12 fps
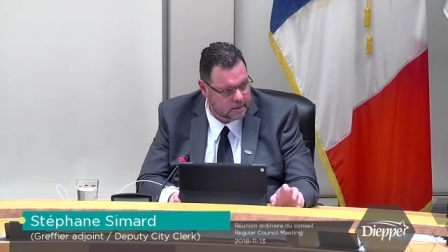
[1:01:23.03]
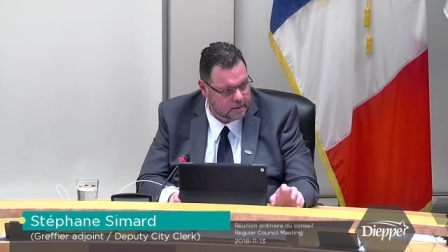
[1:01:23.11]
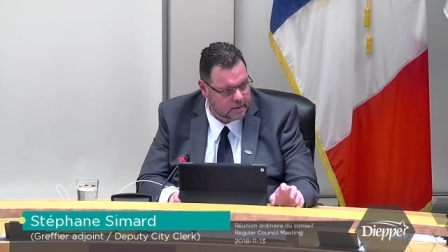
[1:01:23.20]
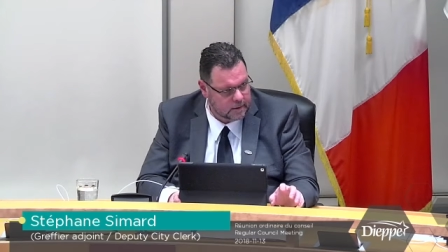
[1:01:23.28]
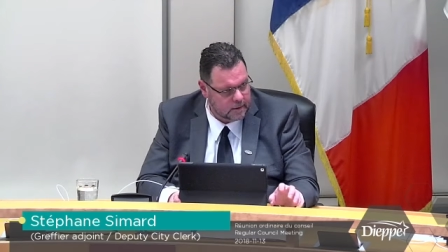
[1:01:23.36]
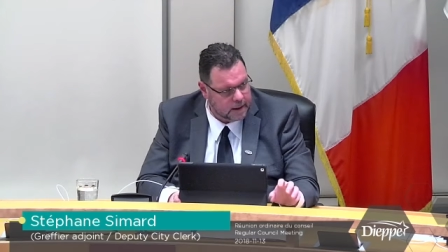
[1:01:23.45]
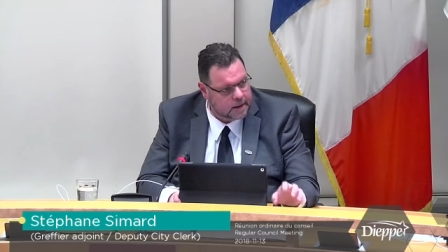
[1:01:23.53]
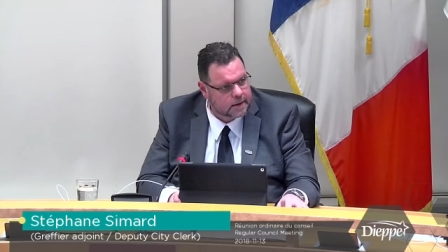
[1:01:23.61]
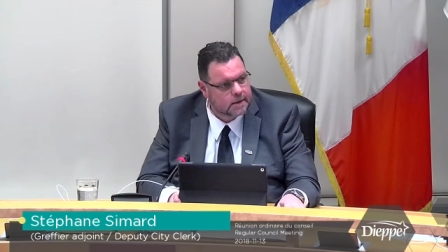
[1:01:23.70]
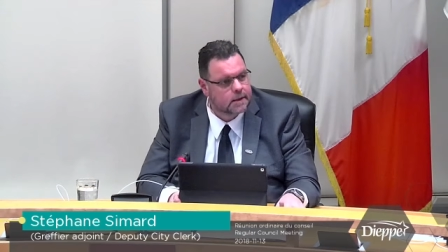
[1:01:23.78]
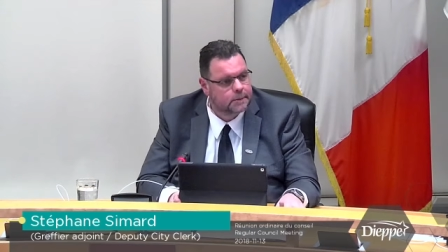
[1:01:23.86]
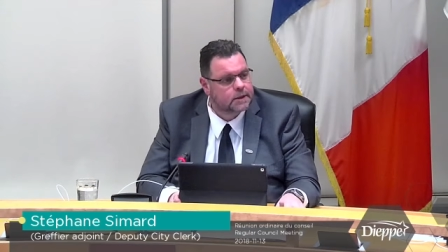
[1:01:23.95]
Here
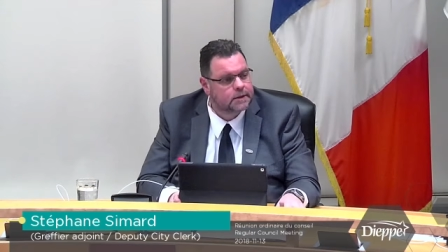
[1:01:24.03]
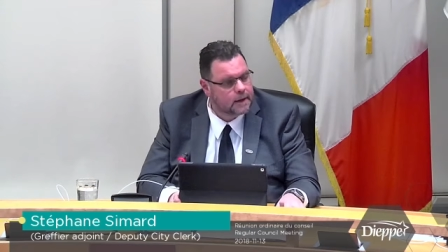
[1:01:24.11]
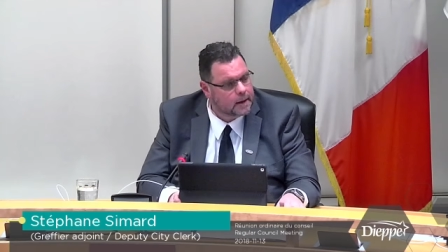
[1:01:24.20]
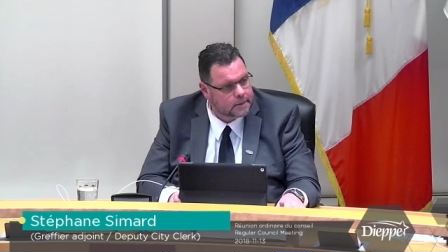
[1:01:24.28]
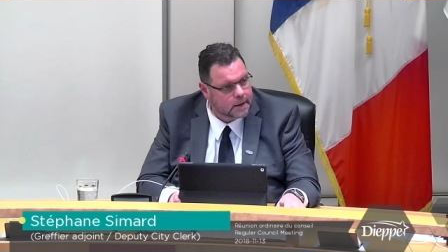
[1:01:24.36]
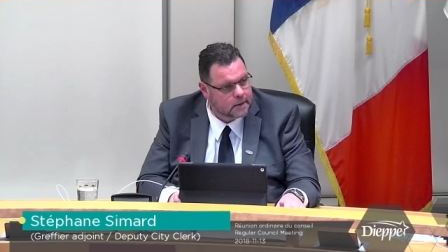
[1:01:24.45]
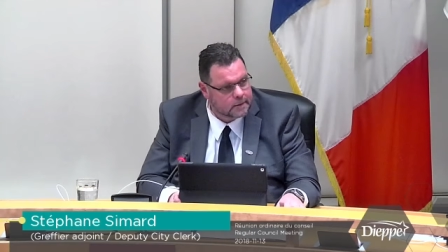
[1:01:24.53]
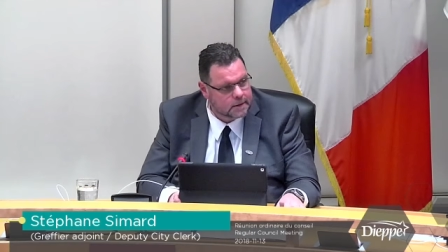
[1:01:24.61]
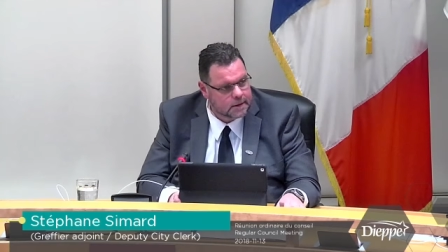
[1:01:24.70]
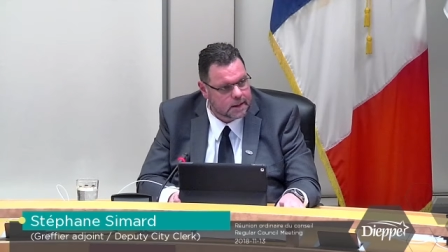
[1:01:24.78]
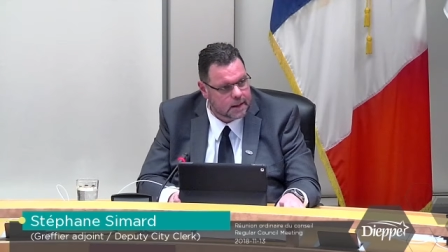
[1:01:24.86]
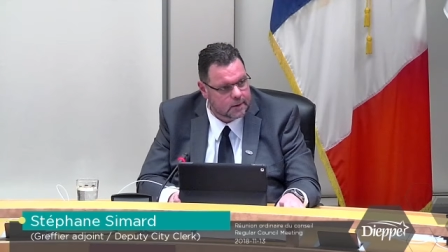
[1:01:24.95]
now we're going to be imposing
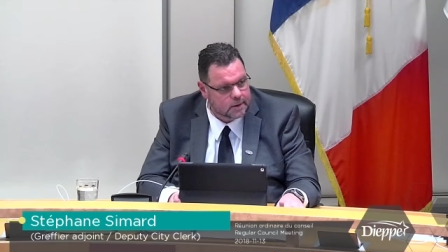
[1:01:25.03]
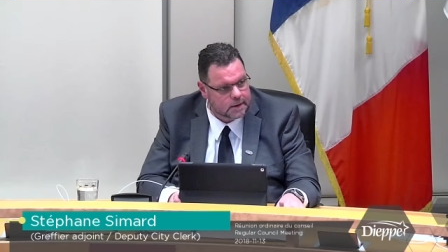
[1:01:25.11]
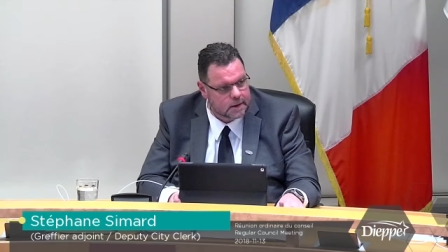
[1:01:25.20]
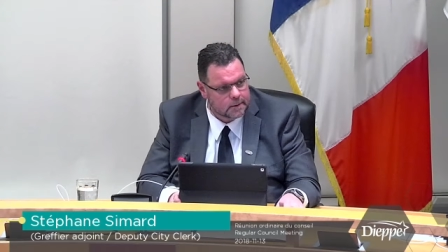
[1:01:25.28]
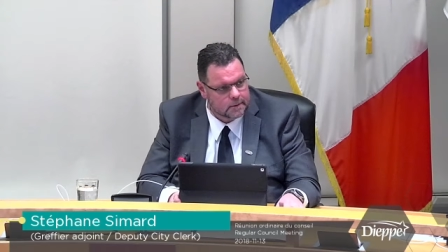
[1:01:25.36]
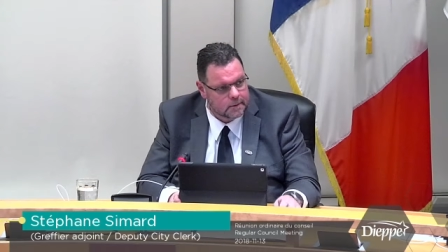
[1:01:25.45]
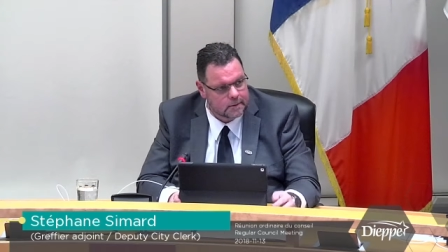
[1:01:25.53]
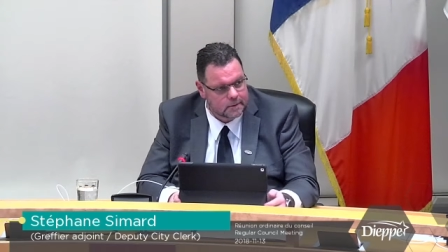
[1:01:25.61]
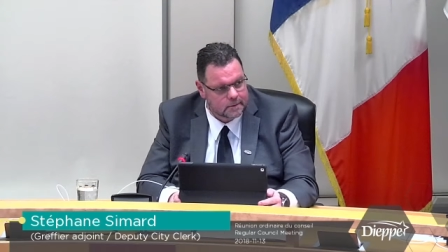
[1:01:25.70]
some conditions.